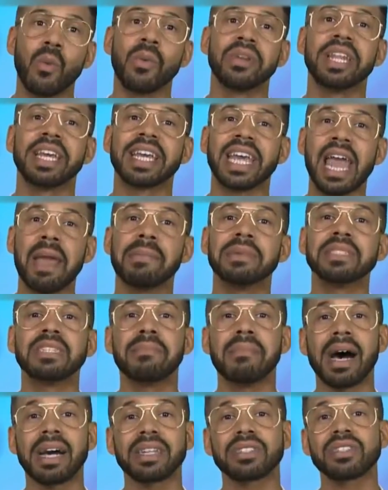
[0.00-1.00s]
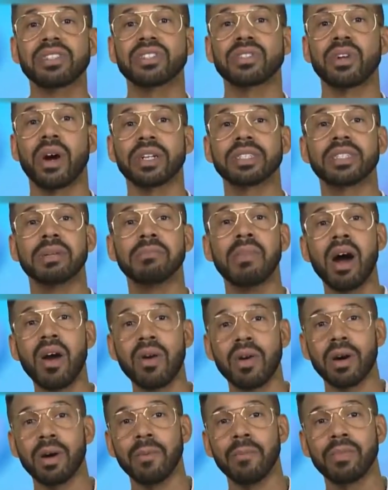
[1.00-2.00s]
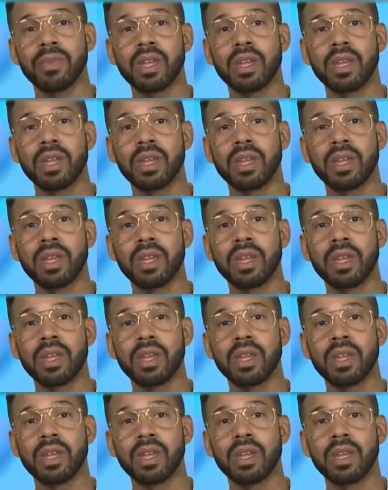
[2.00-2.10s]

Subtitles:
when the game is about to start tomorrow.